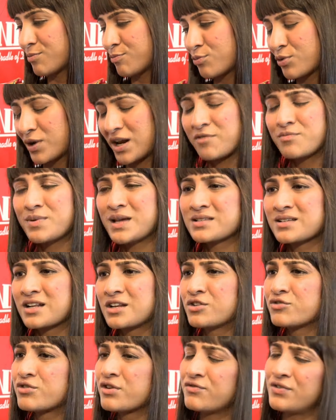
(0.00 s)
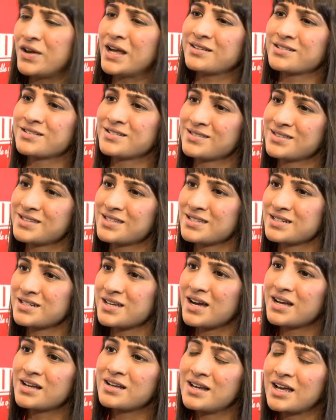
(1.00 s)
what I basically reflected in this
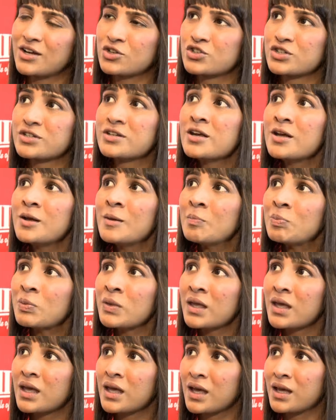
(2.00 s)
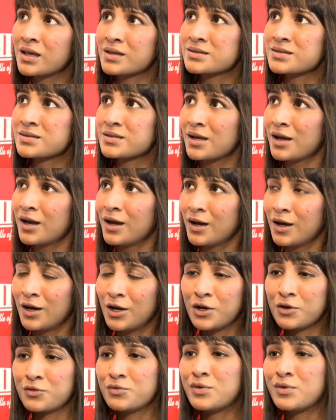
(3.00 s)
entire collection is her